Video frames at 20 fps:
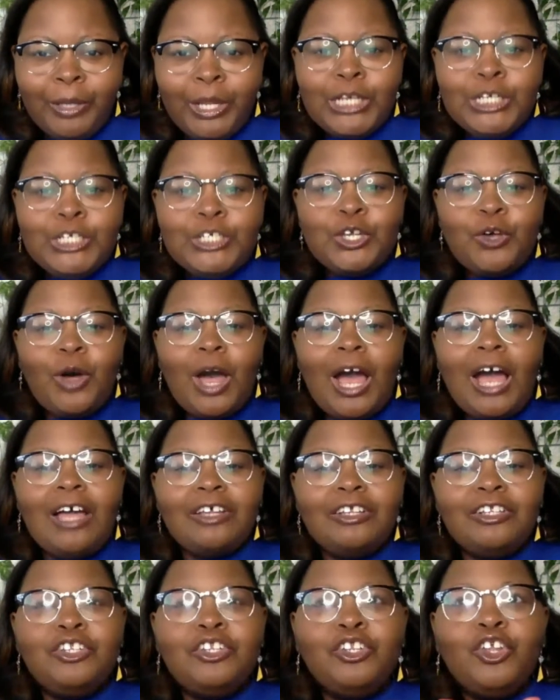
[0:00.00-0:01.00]
So I
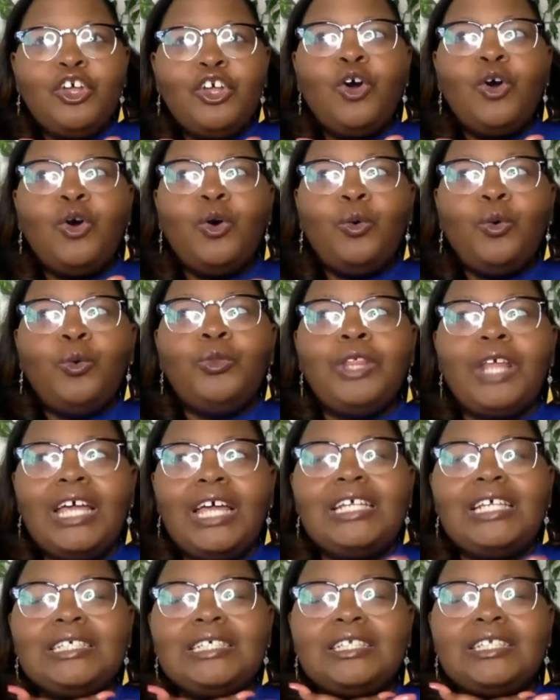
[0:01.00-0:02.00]
know that
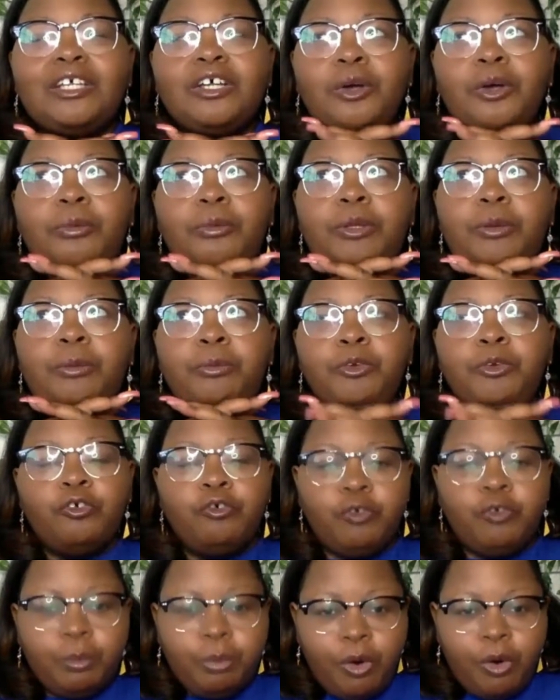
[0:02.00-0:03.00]
is the
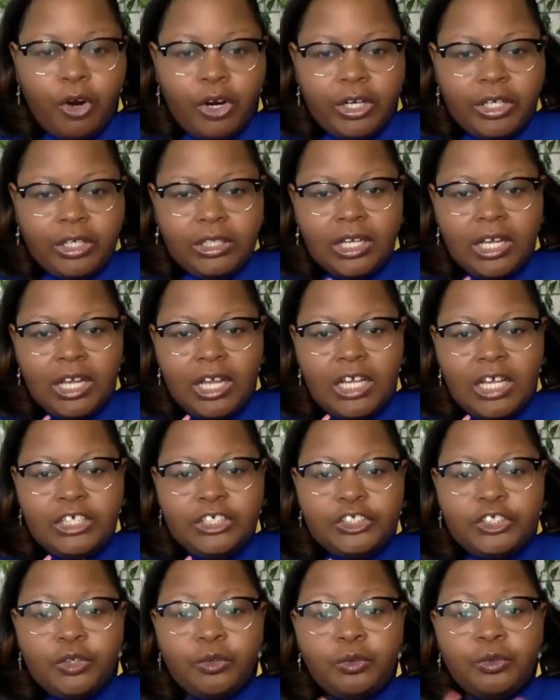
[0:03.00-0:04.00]
beautiful part.
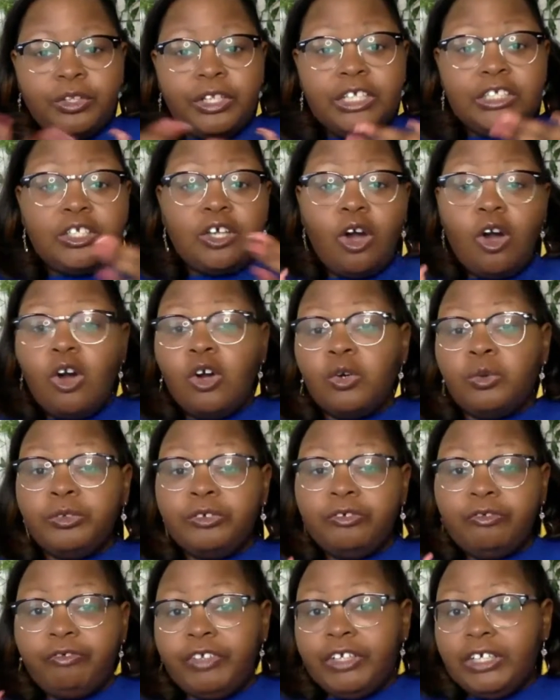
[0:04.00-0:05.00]
So this awkward
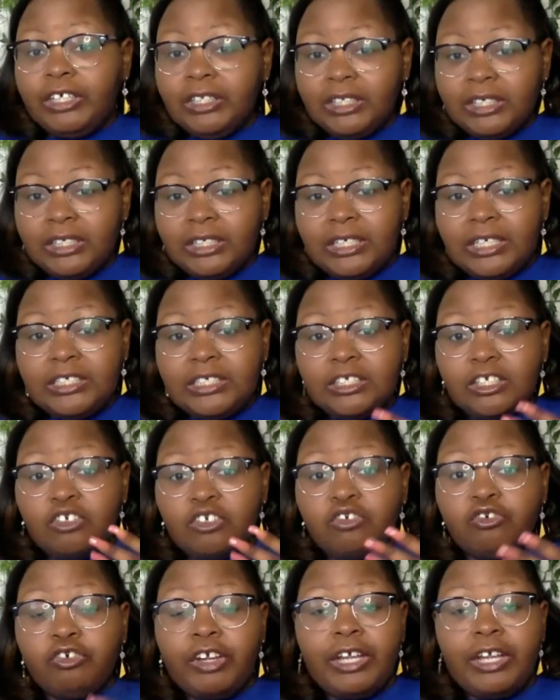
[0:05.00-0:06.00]
feeling is a
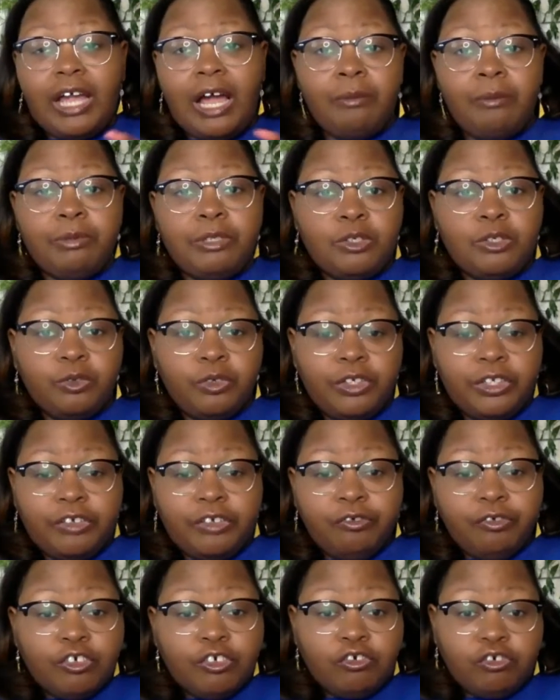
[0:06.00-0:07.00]
great opportunity
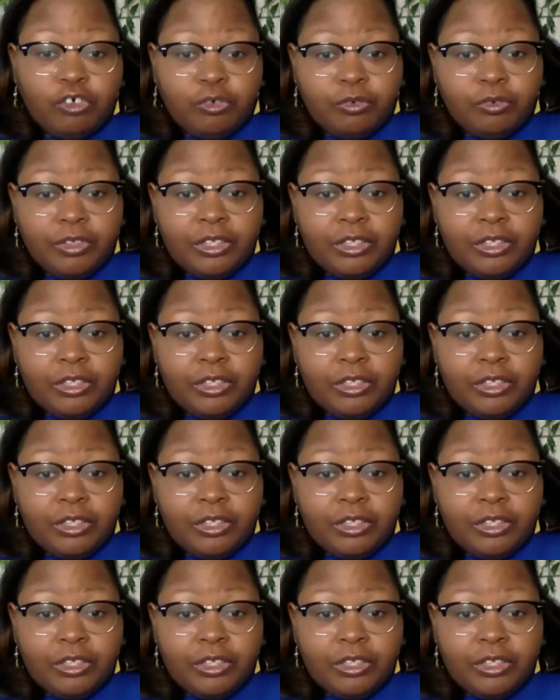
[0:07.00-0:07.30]
for growth.